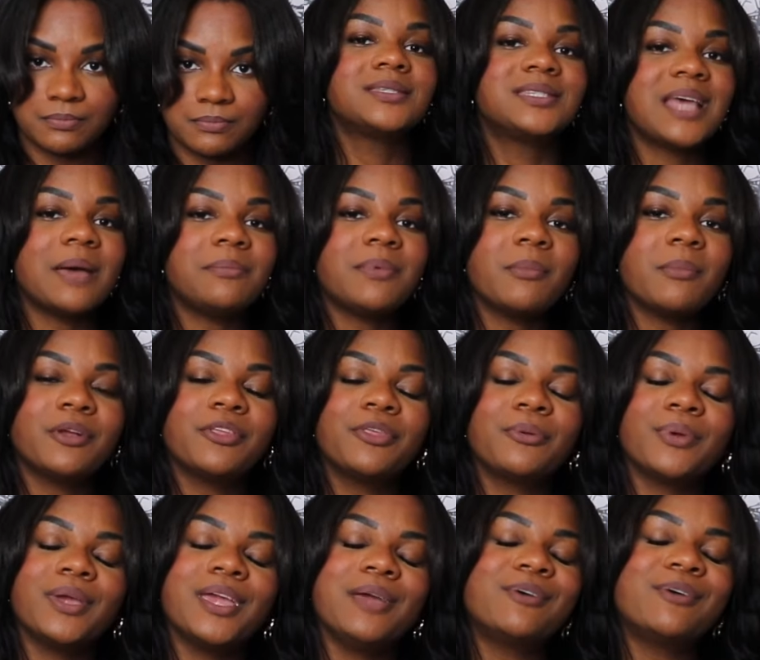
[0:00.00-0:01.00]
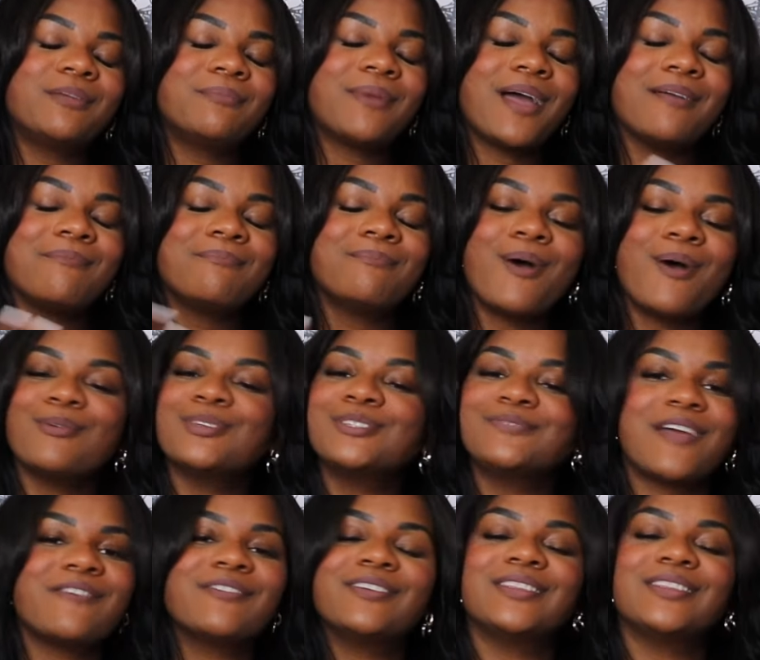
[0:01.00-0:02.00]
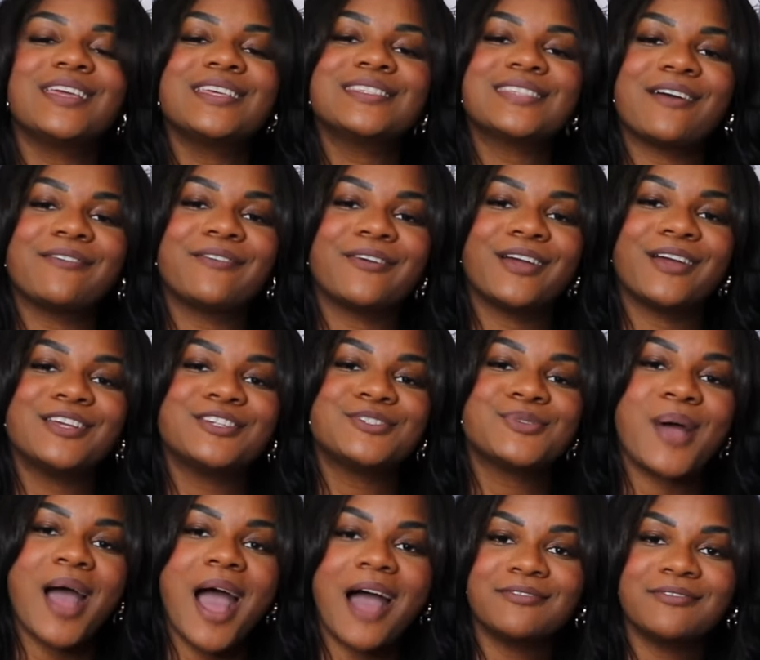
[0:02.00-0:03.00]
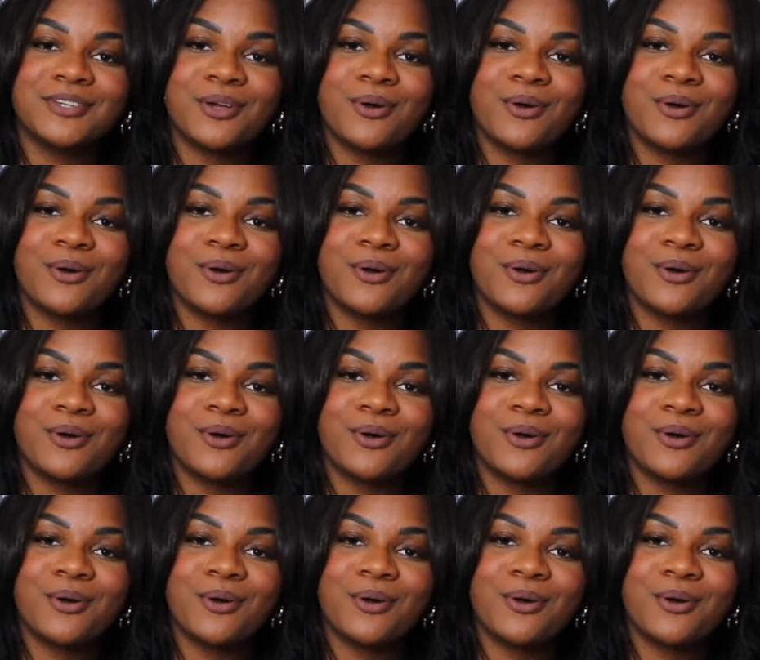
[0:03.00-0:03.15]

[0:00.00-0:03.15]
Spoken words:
Step number 3, one of my most favorite things ever, is you have to